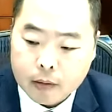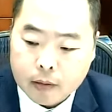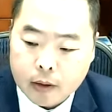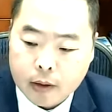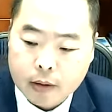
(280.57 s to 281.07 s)

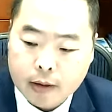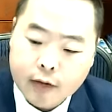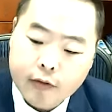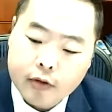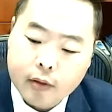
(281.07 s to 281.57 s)
to
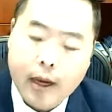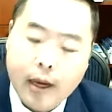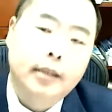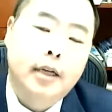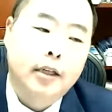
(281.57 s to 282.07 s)
give you some
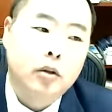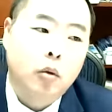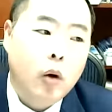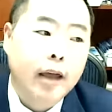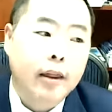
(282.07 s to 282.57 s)
context to
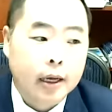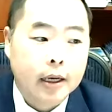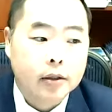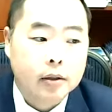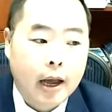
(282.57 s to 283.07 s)
why
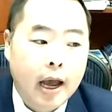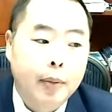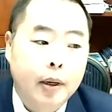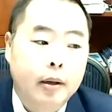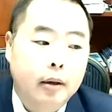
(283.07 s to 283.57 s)
things
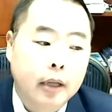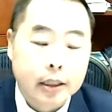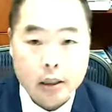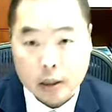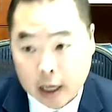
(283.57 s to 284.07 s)
happen
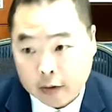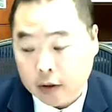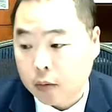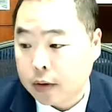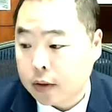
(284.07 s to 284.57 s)

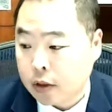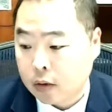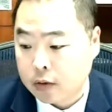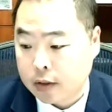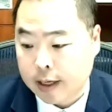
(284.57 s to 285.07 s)
legislatively with the
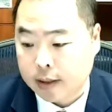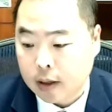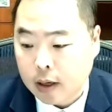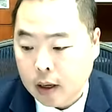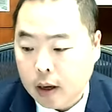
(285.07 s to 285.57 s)
Jones Act.
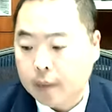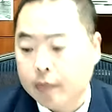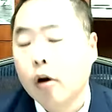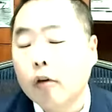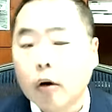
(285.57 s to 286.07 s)

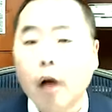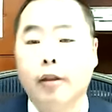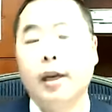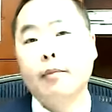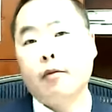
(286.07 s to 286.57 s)
The overall
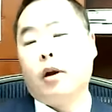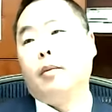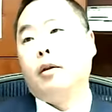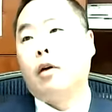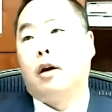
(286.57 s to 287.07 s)
theme of what I'm
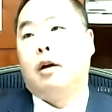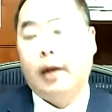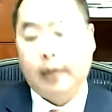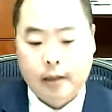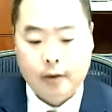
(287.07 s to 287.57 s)
going to talk
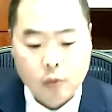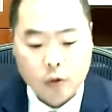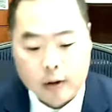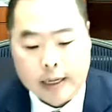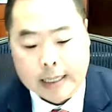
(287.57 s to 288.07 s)
about this
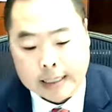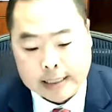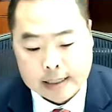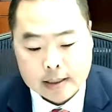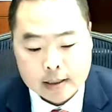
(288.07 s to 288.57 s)
morning
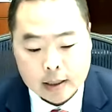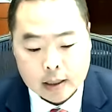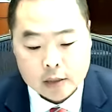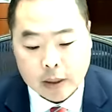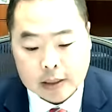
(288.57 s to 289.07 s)
is
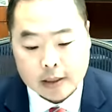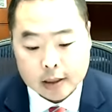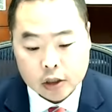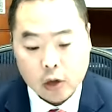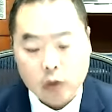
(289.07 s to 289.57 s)
basically the
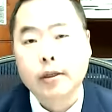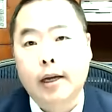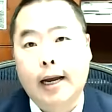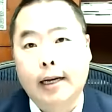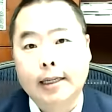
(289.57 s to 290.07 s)
Jones
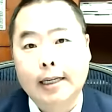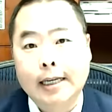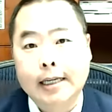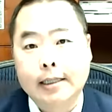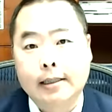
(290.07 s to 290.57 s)
Act
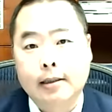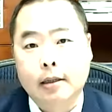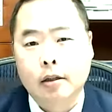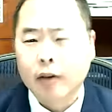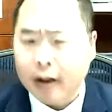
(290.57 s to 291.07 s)
is
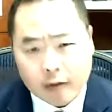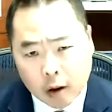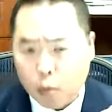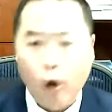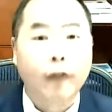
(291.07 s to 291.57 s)
a very
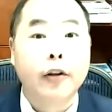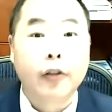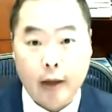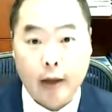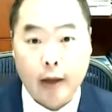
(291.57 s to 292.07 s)
amorphous
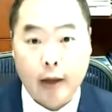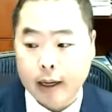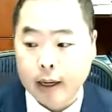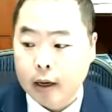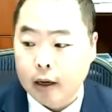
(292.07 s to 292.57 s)
thing, right?
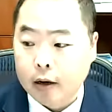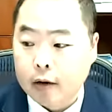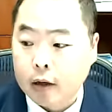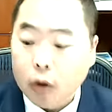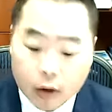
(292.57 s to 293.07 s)

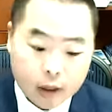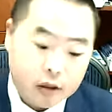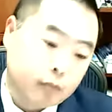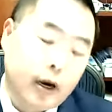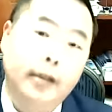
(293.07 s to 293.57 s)
To lawyers
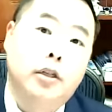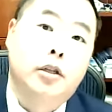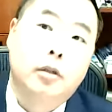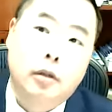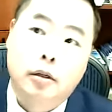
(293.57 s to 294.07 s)
and
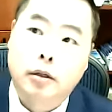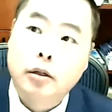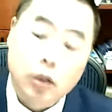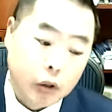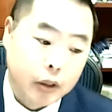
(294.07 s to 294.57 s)
practitioners and
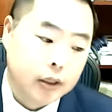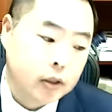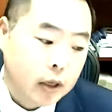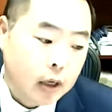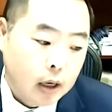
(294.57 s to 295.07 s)
students,